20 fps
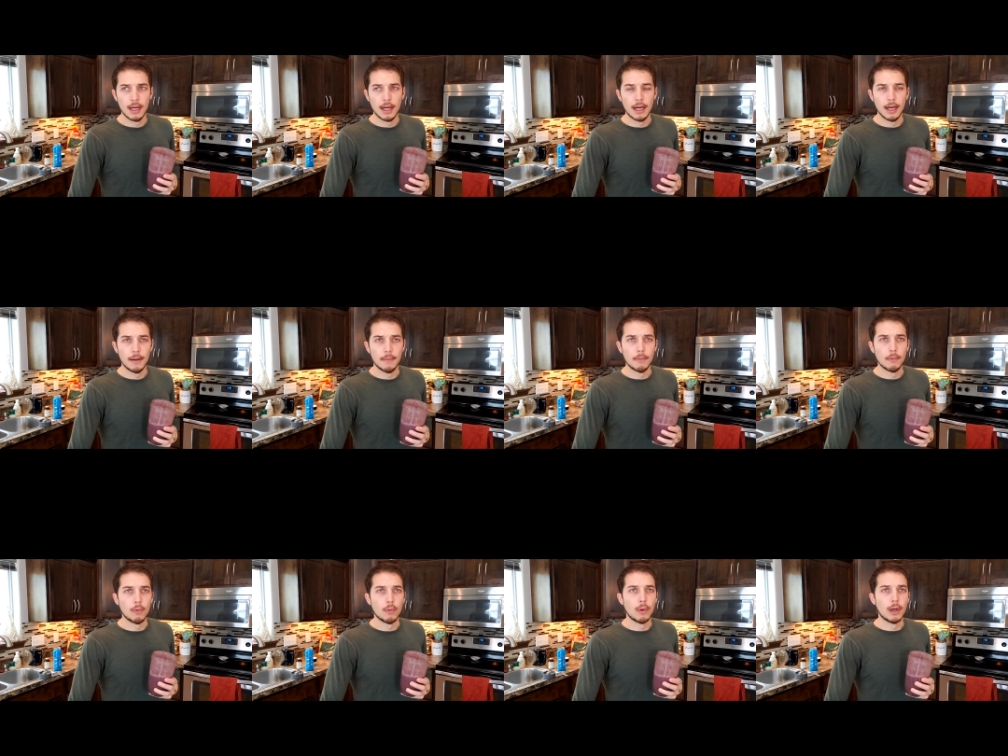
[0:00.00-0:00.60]

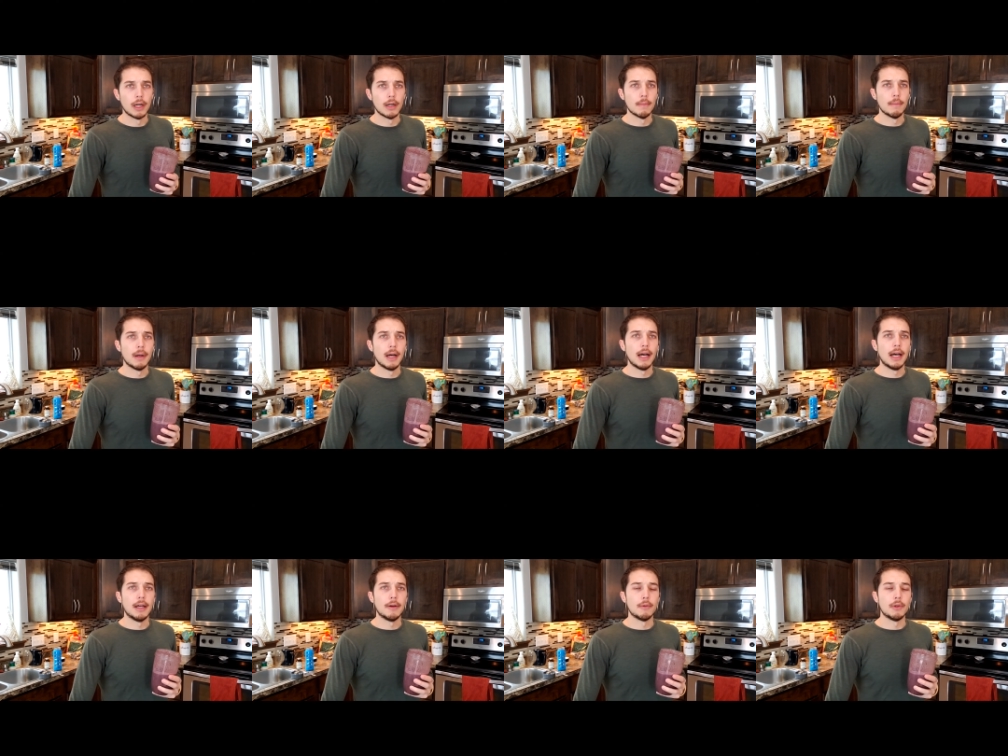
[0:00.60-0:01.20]

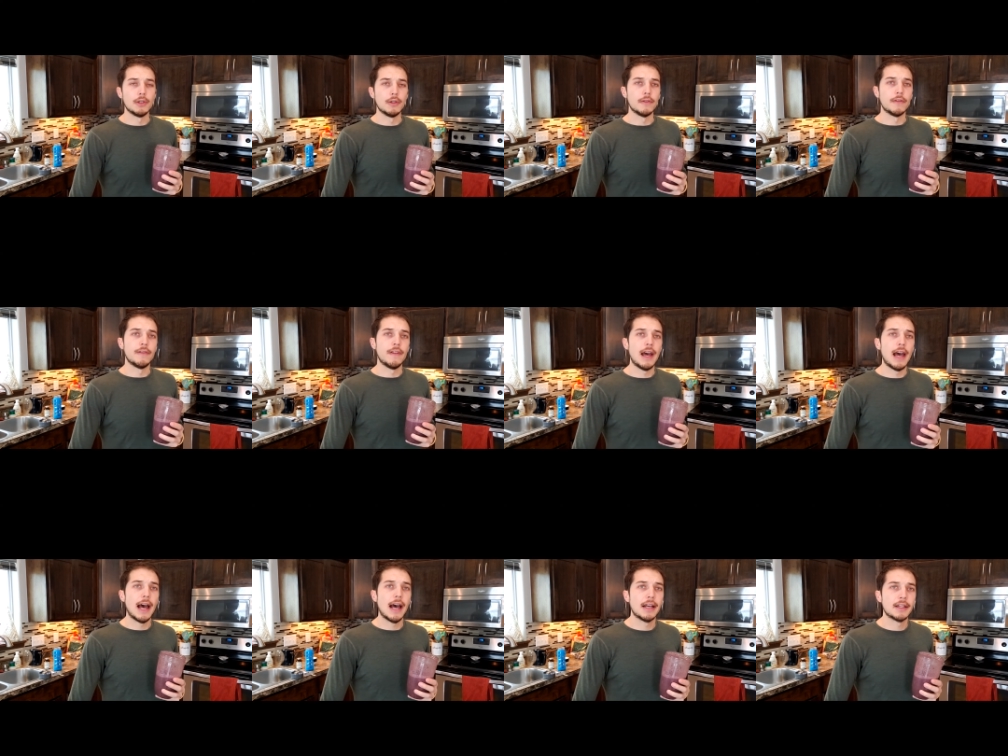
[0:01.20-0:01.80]
whereby when you
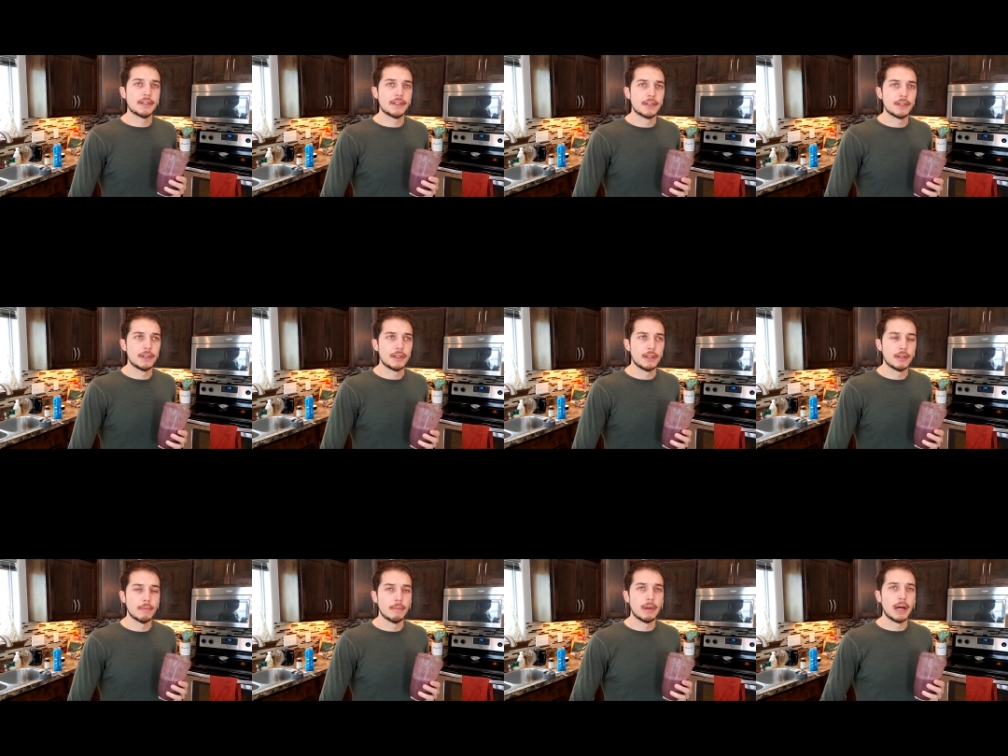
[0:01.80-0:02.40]
fast, your
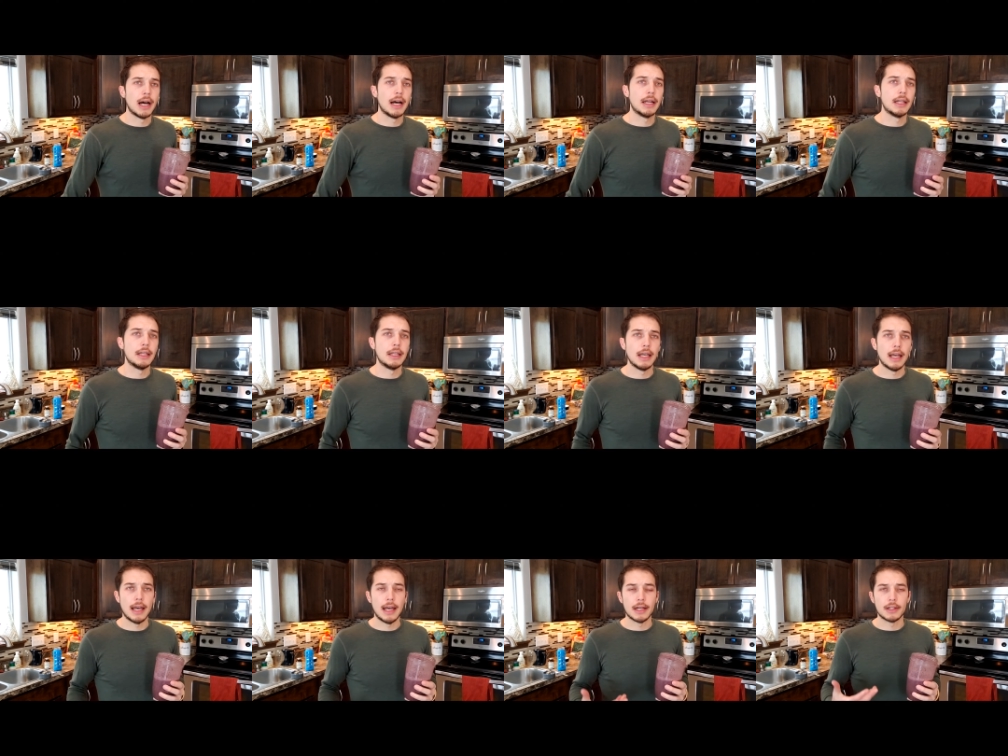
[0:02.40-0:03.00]
body
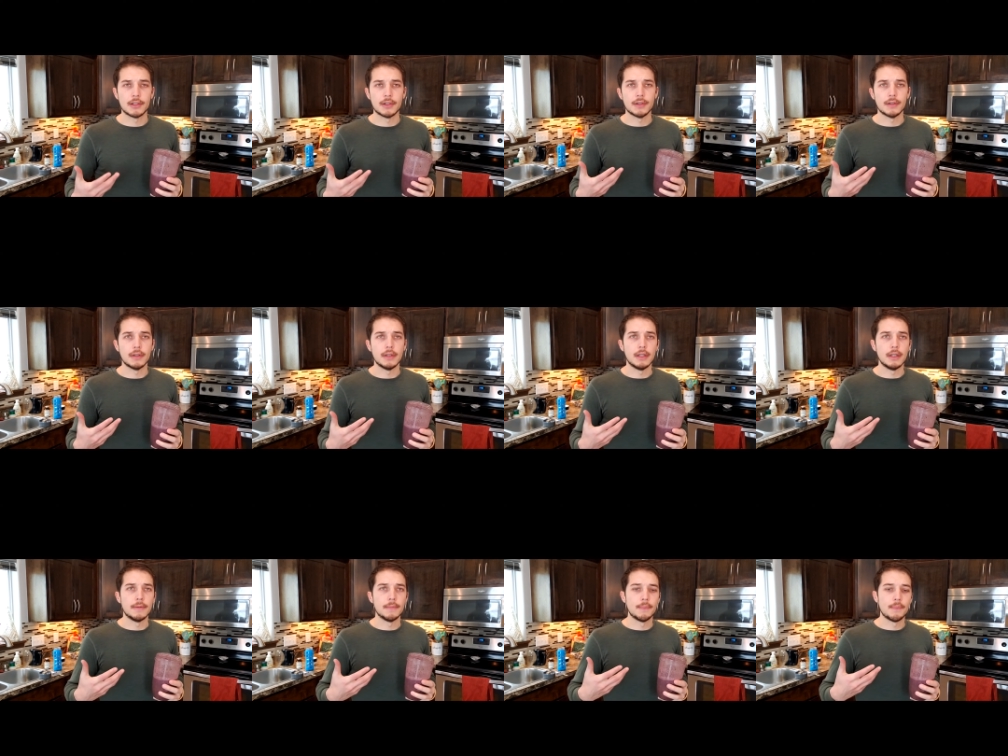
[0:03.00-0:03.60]

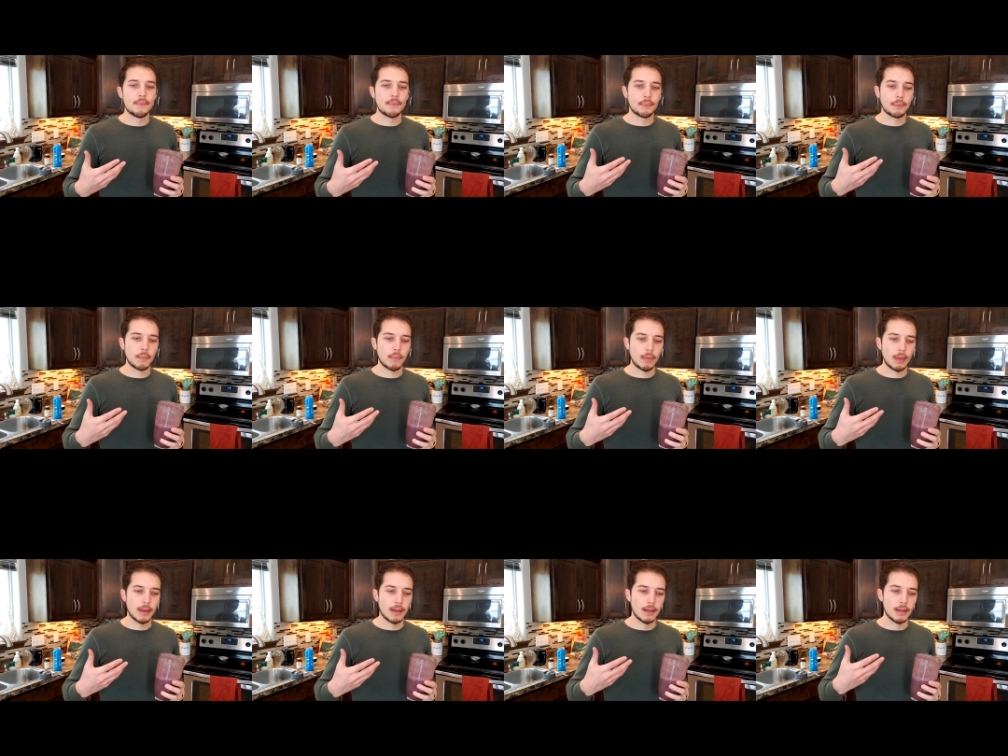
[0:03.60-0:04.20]
actually
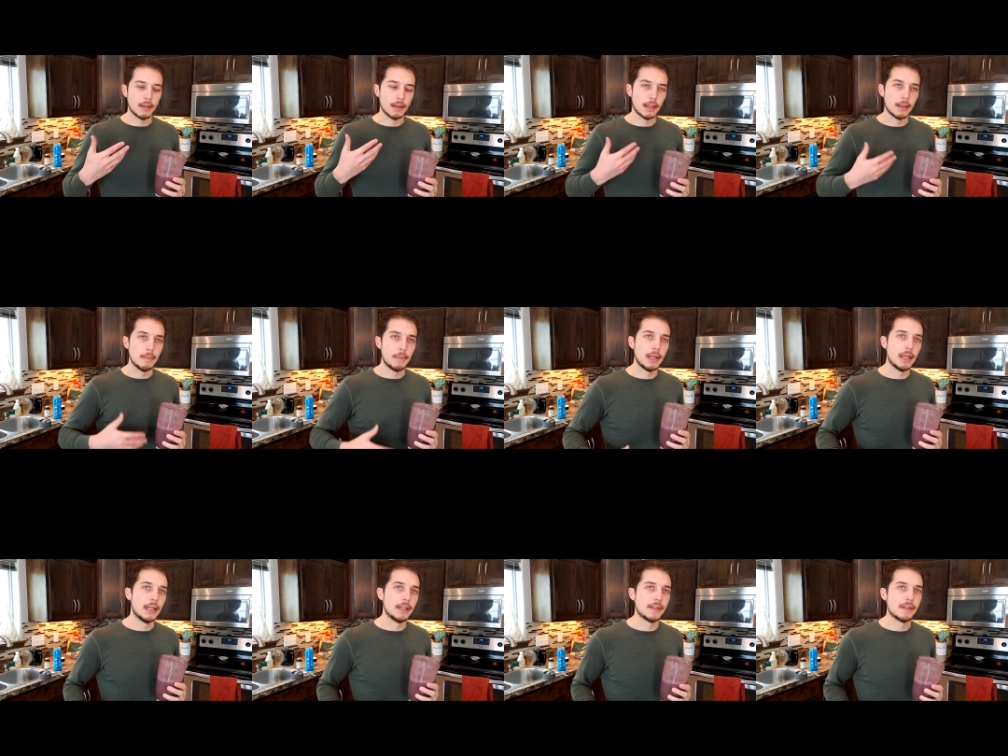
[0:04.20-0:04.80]

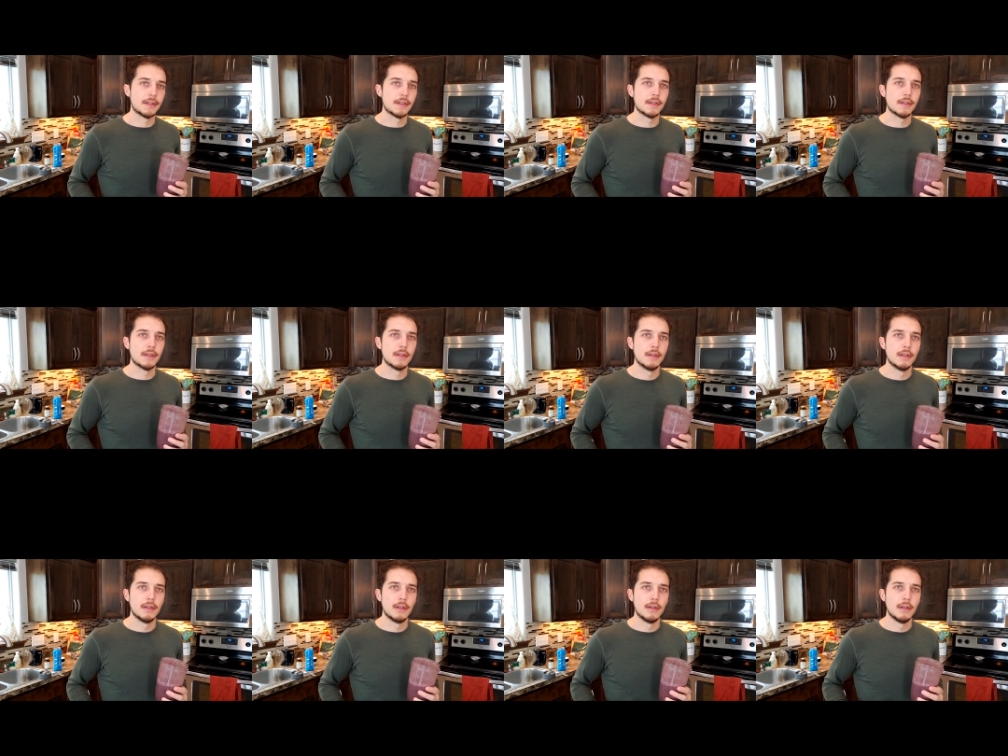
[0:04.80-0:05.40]
eliminates
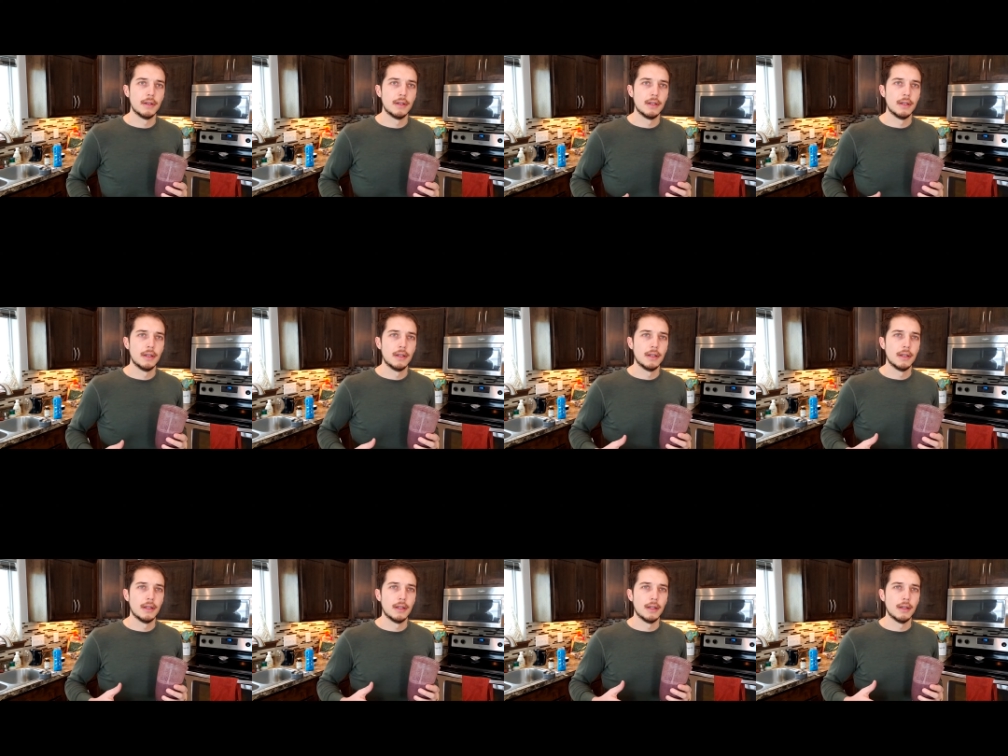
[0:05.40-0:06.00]

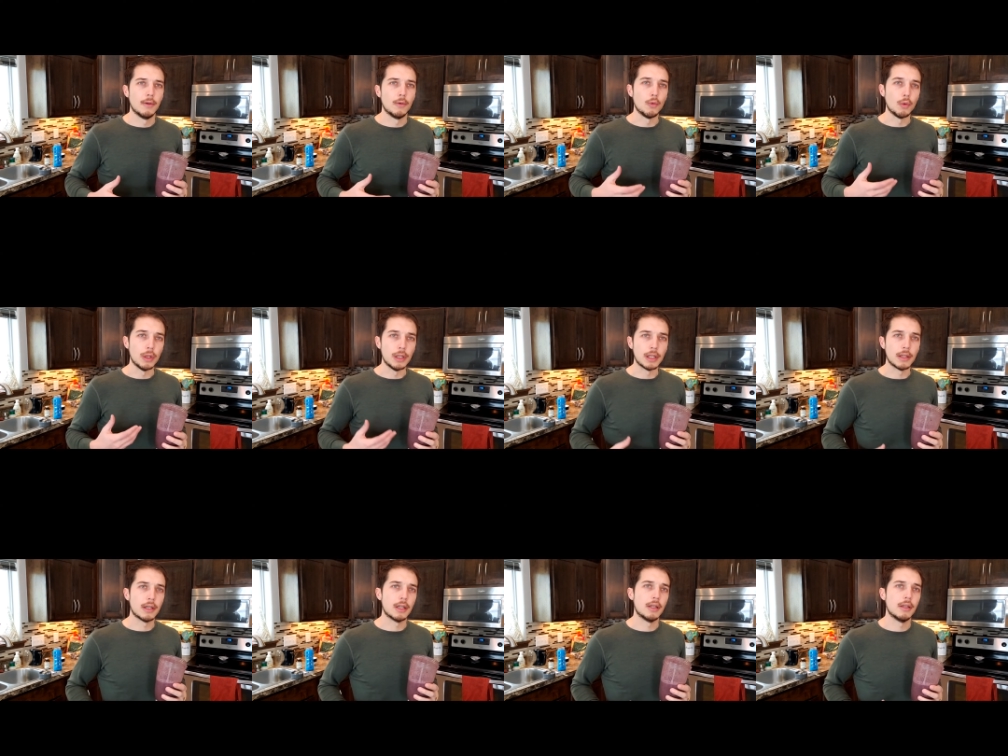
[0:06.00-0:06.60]

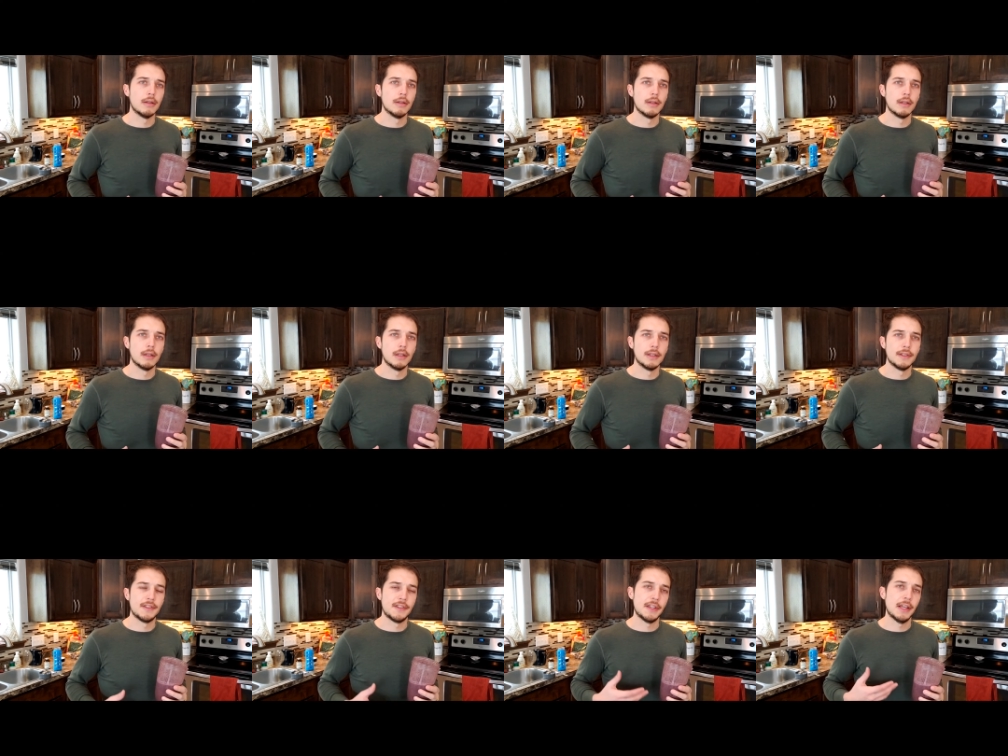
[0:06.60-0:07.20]
weak
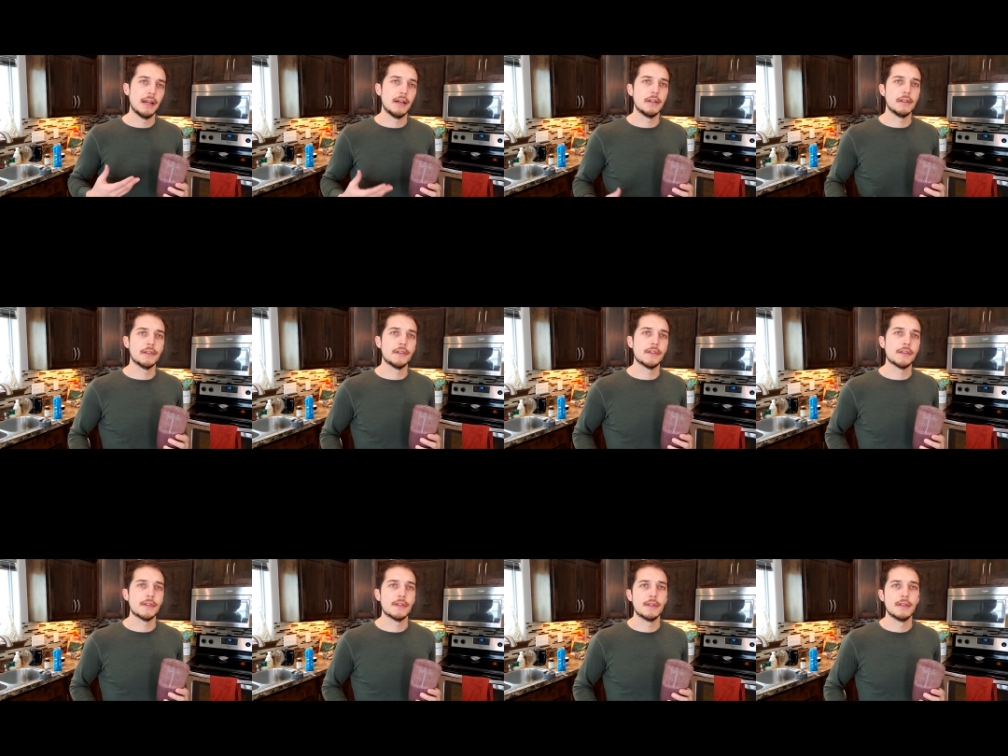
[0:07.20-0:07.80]

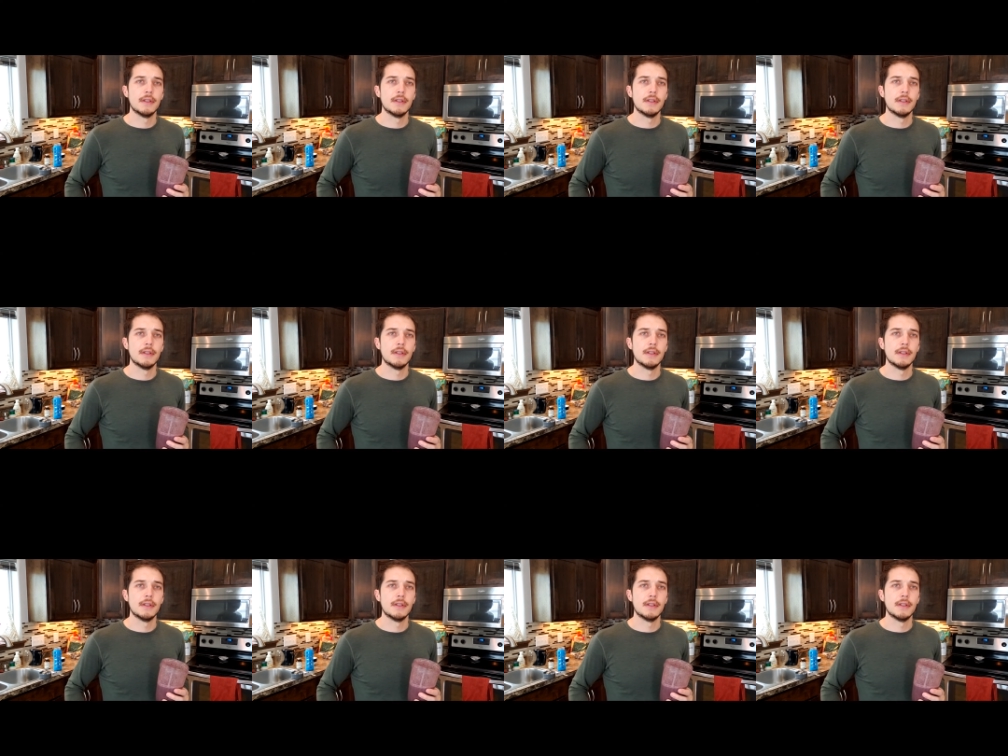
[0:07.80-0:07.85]
cells